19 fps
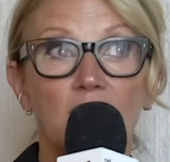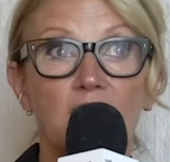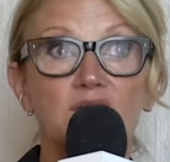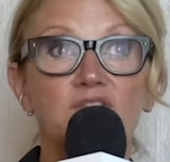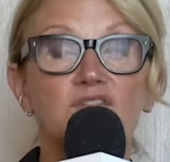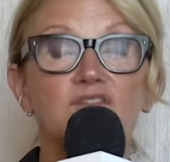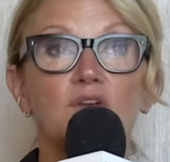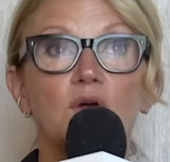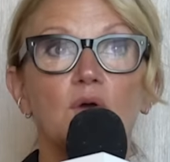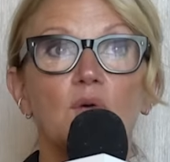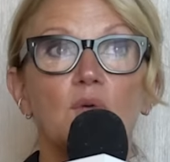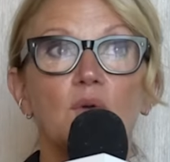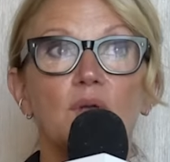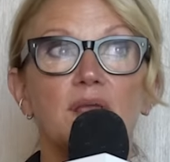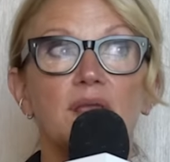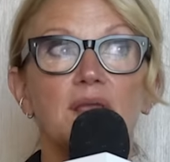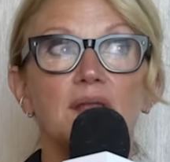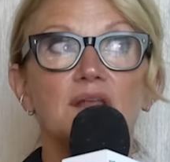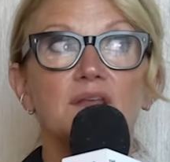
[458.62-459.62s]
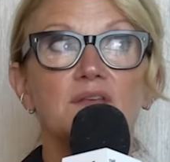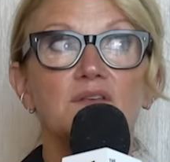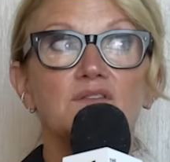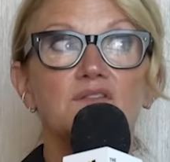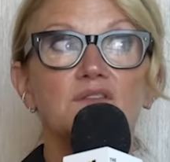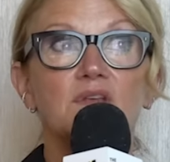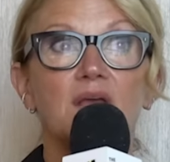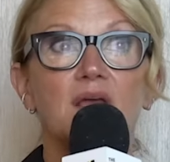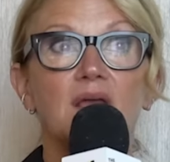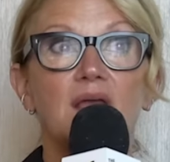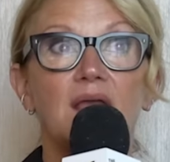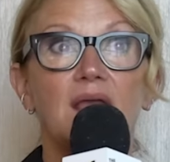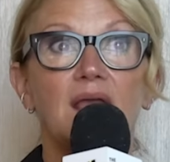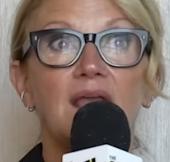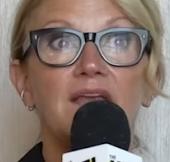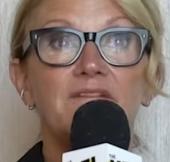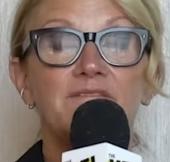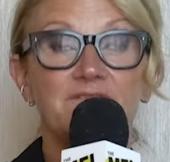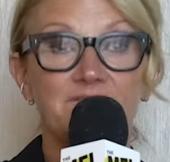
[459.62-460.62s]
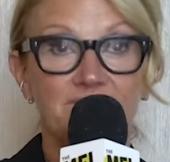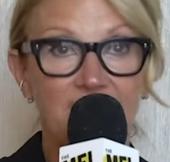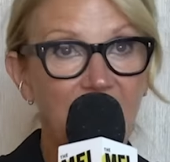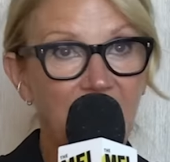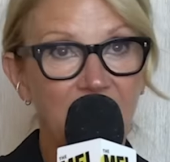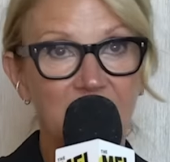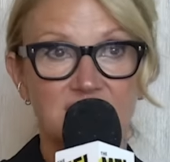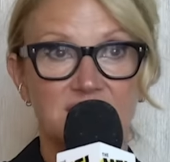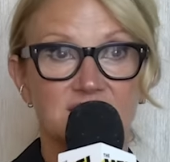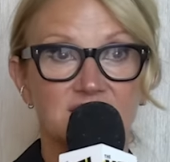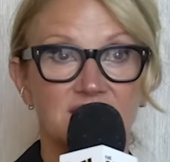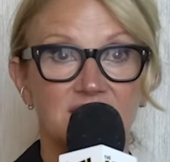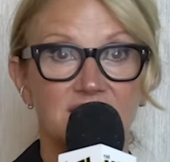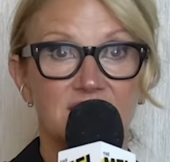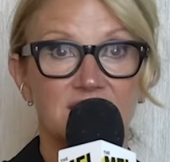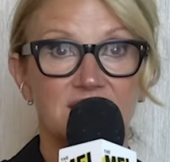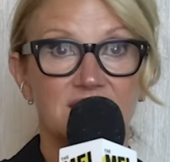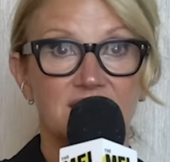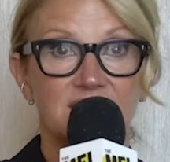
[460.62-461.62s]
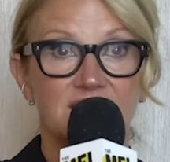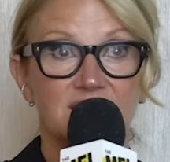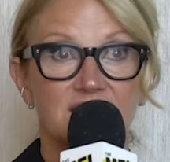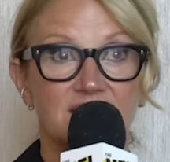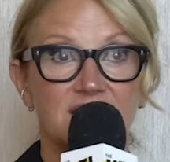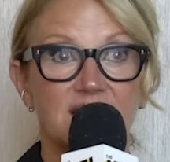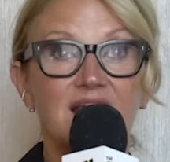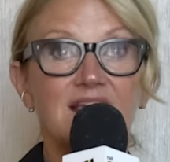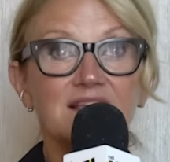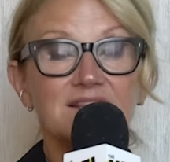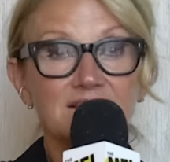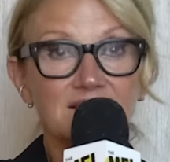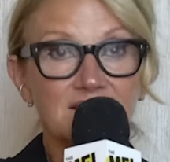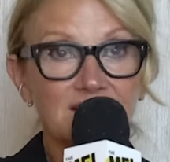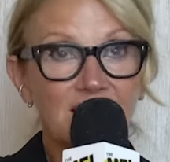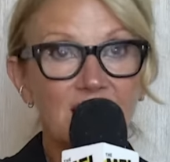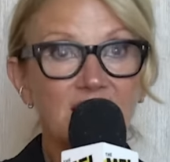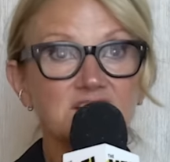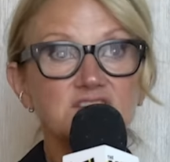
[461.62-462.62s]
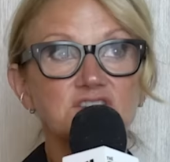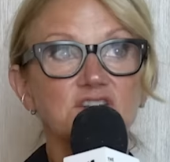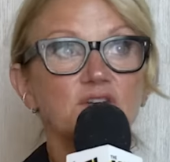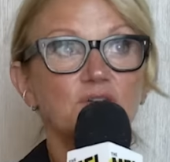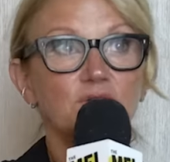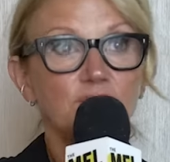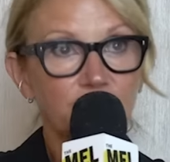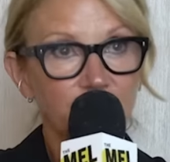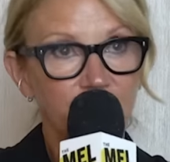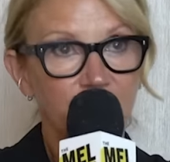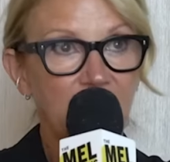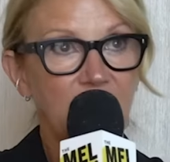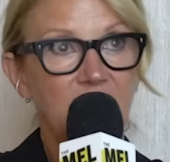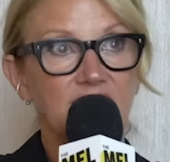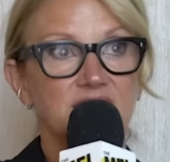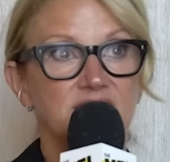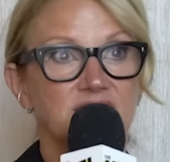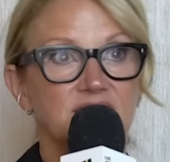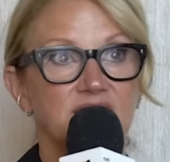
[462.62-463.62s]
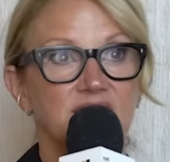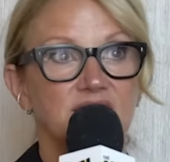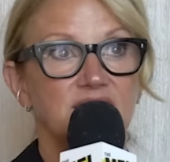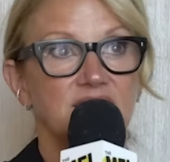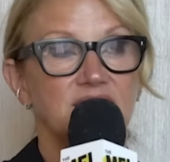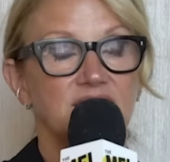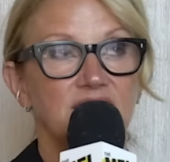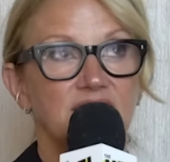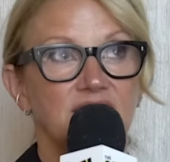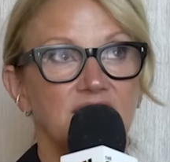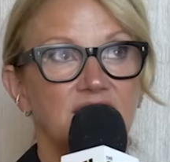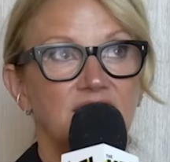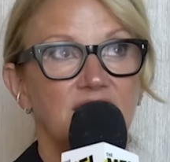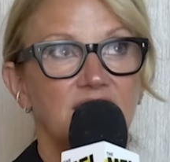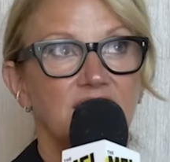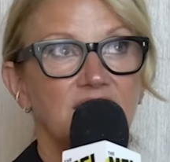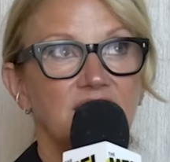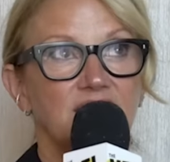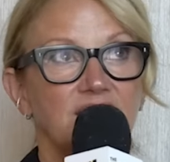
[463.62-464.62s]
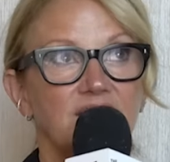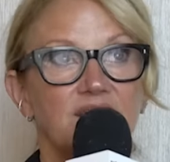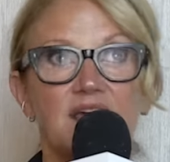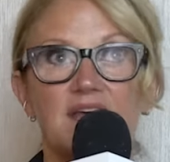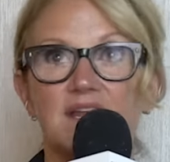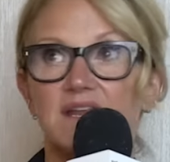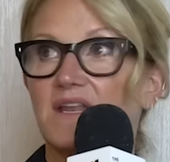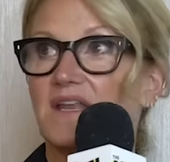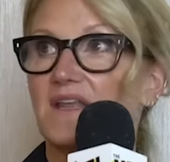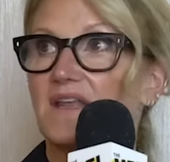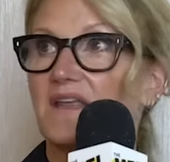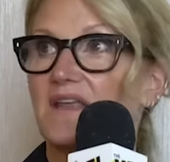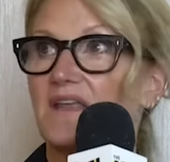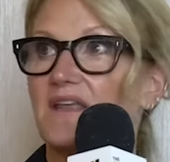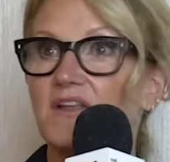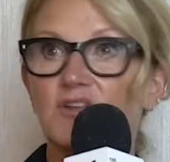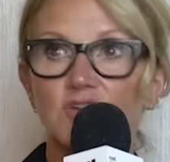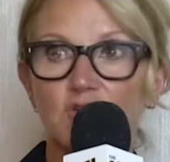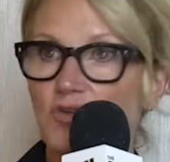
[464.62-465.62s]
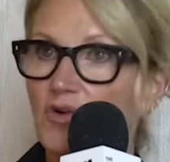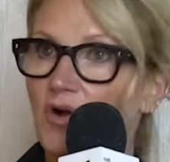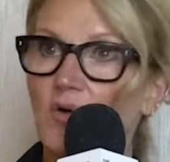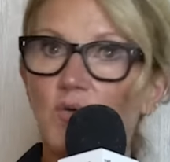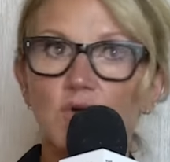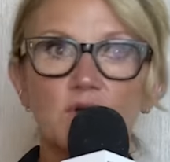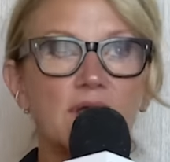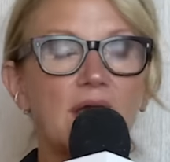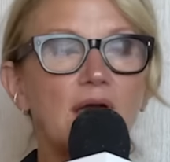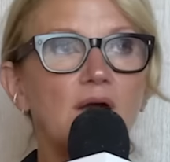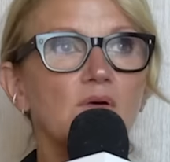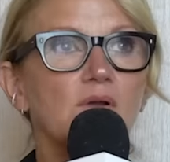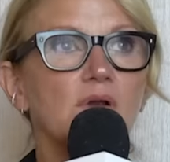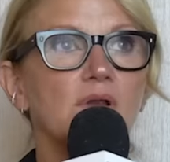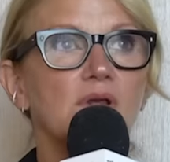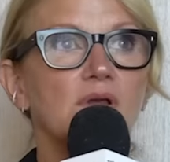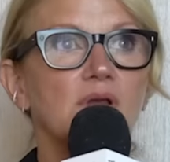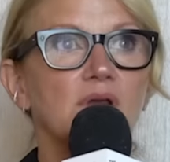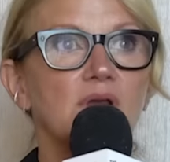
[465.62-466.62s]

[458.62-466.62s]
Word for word: And so it is a fact a logical fact that it could all work out.